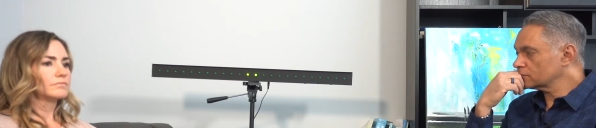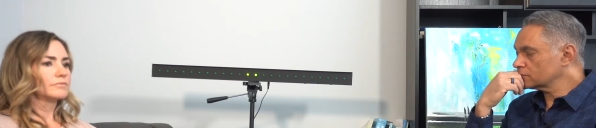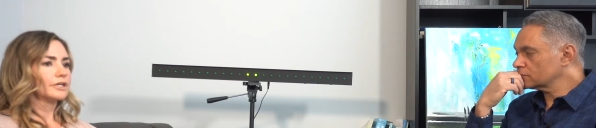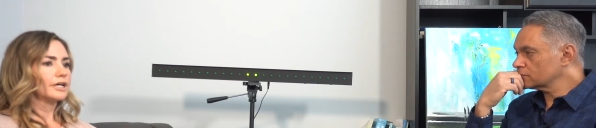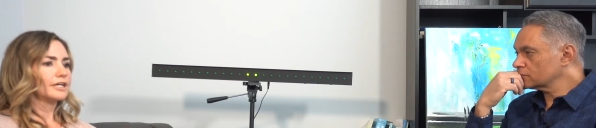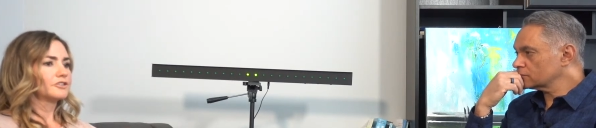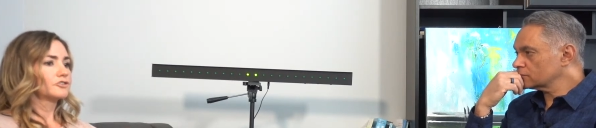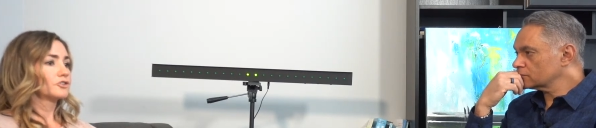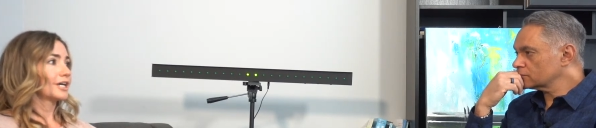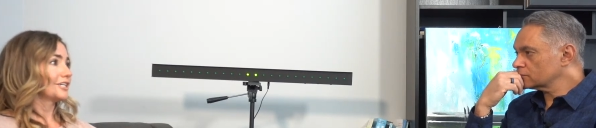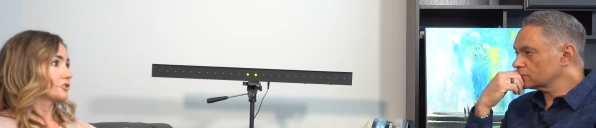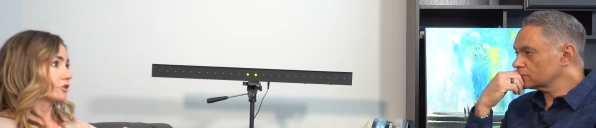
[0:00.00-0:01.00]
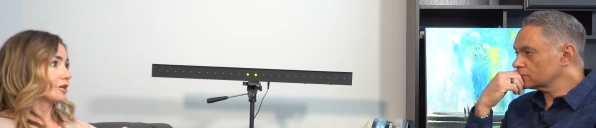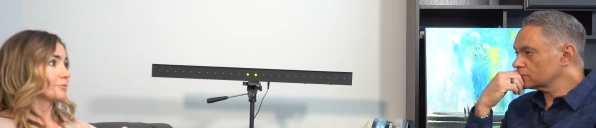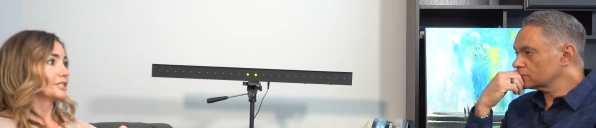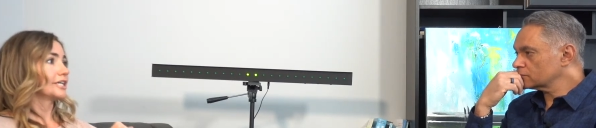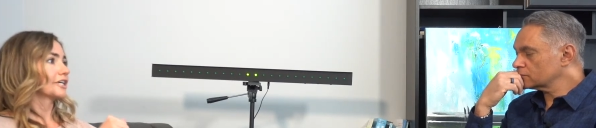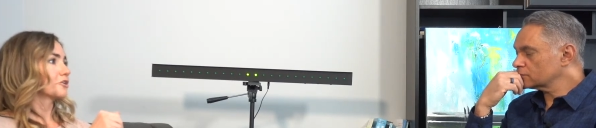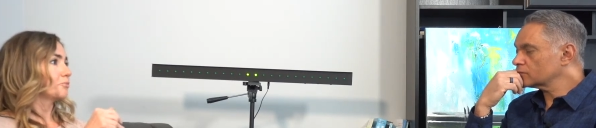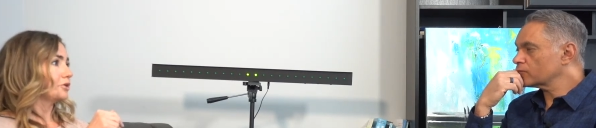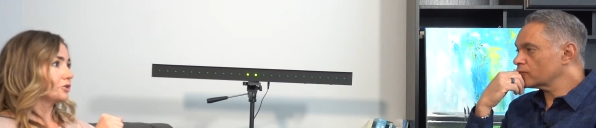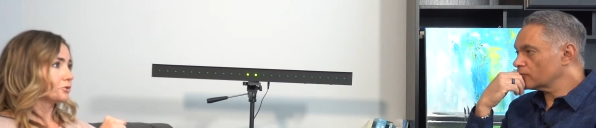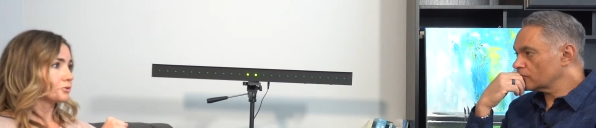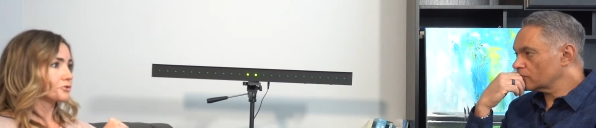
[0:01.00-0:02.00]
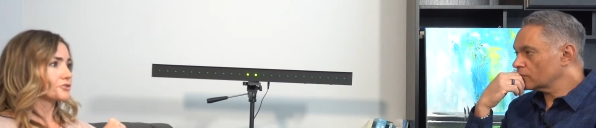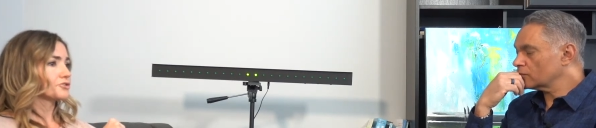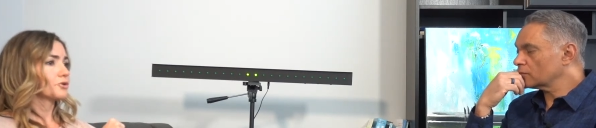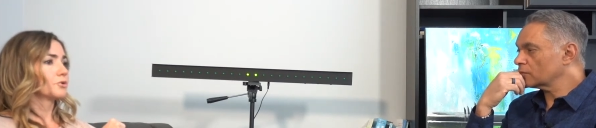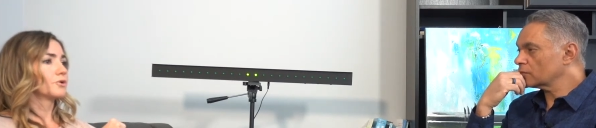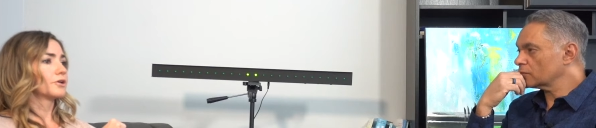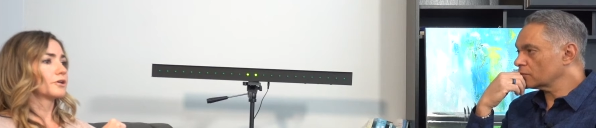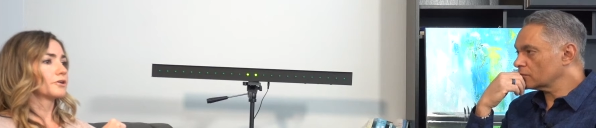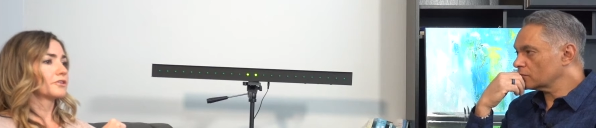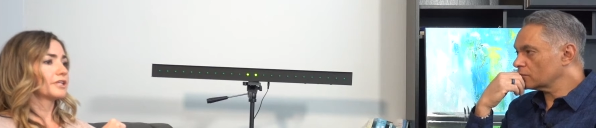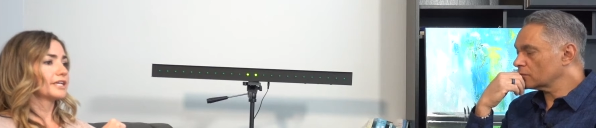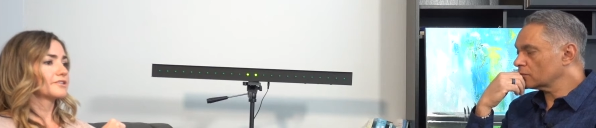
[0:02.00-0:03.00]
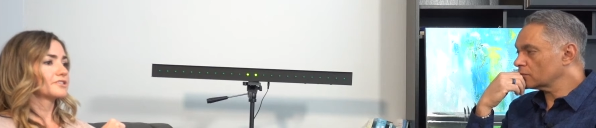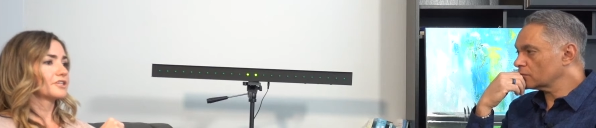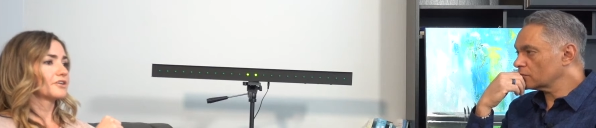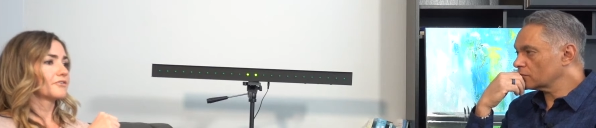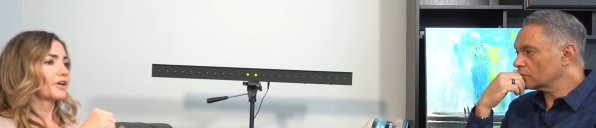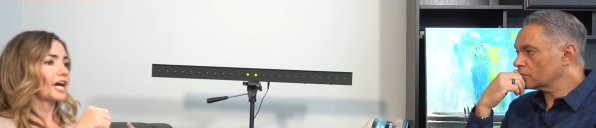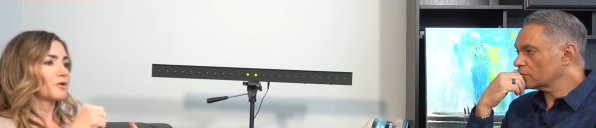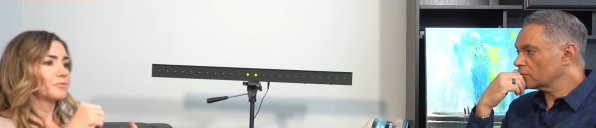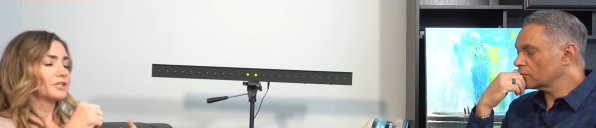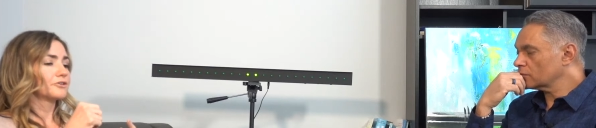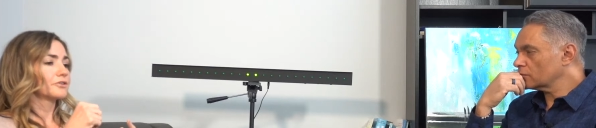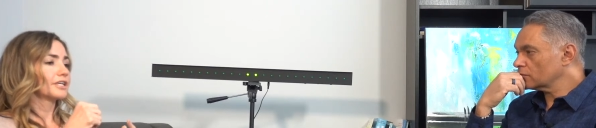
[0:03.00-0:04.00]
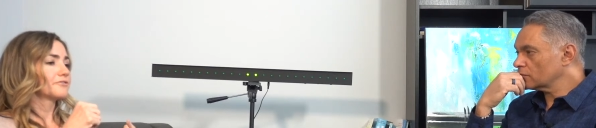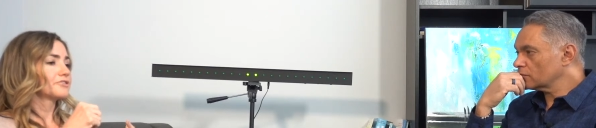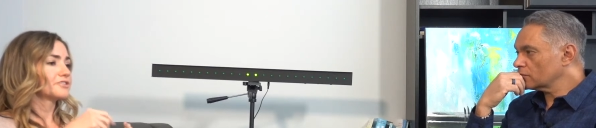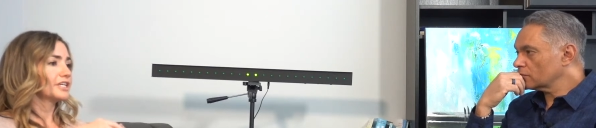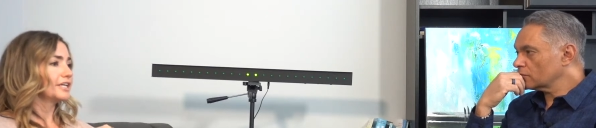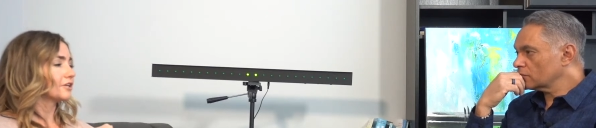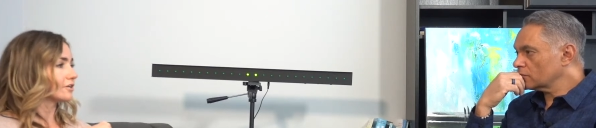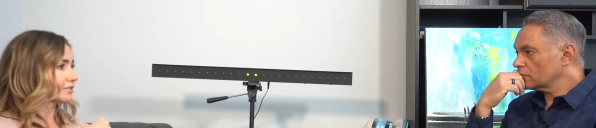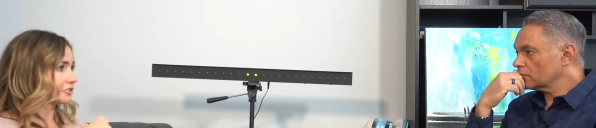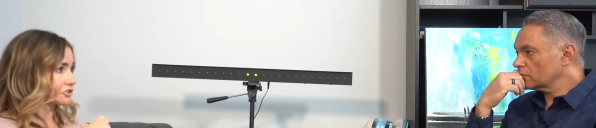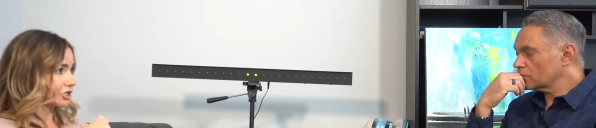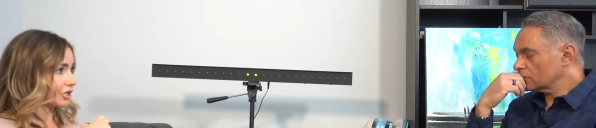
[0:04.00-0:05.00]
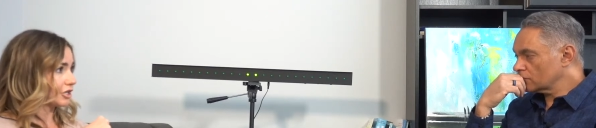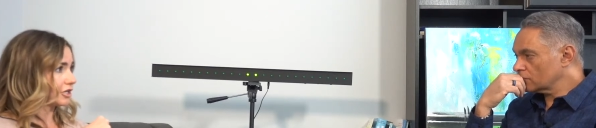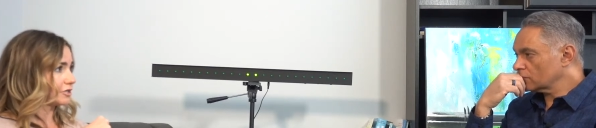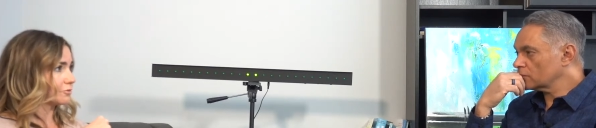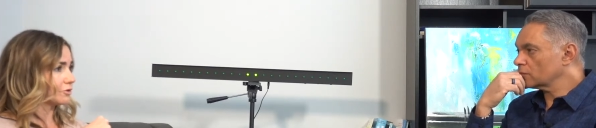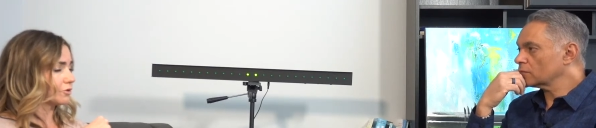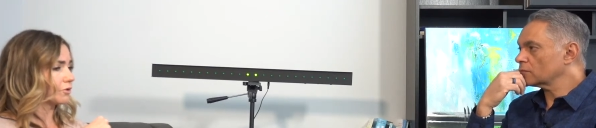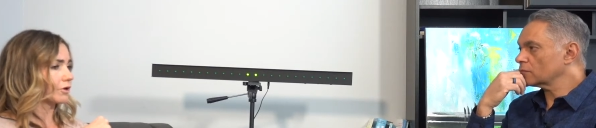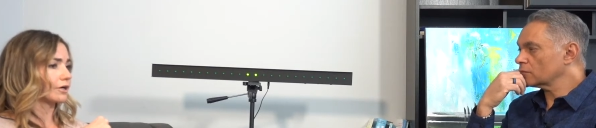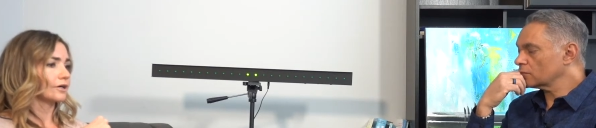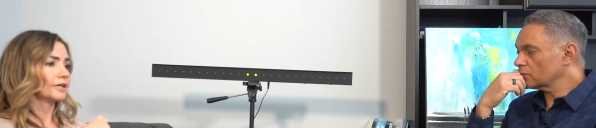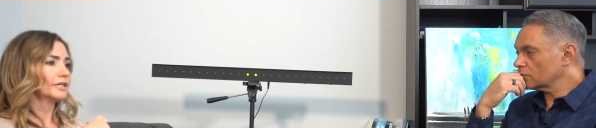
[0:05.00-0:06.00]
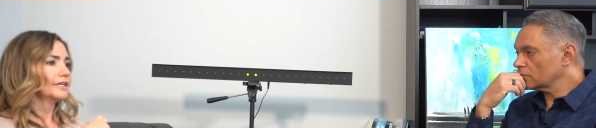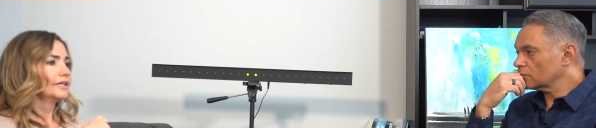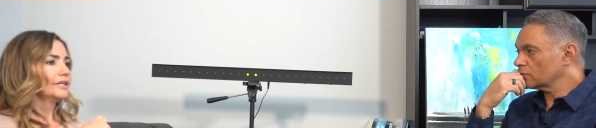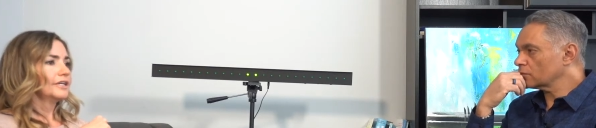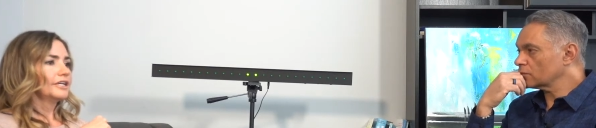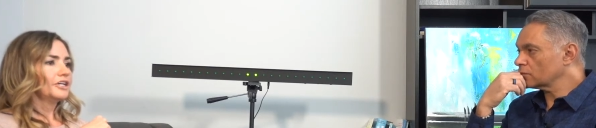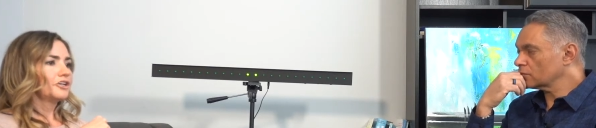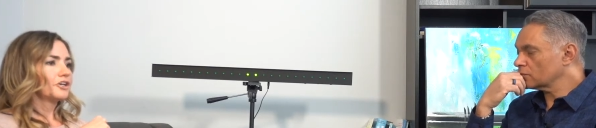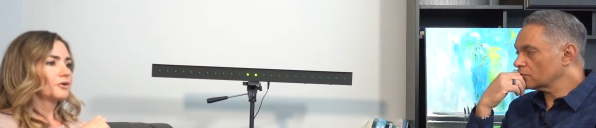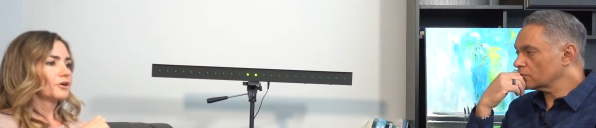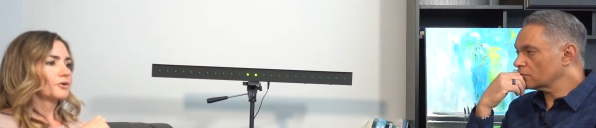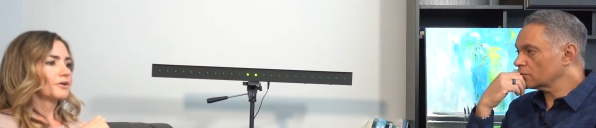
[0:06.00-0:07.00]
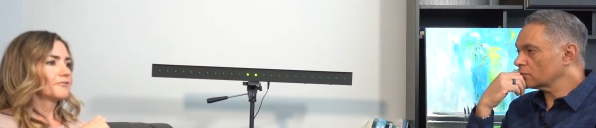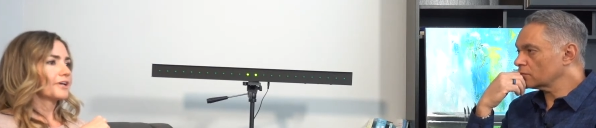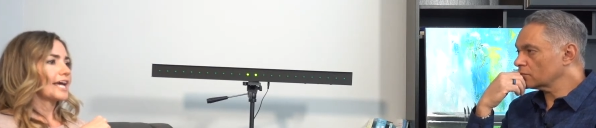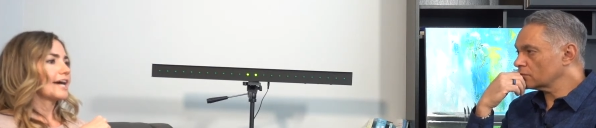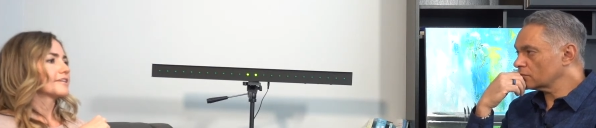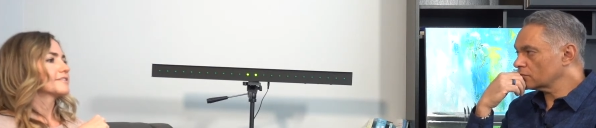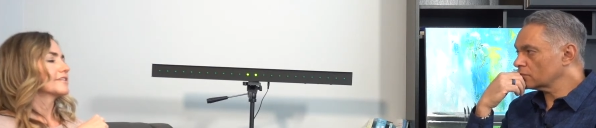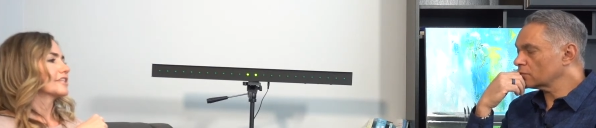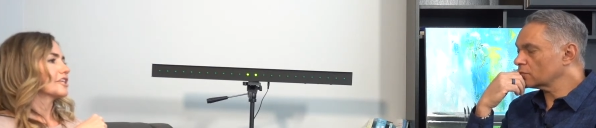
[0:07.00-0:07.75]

Speaker 1: cut and dry trauma like abuse or things that have happened or they've seen on the job or, you know, a horrific accident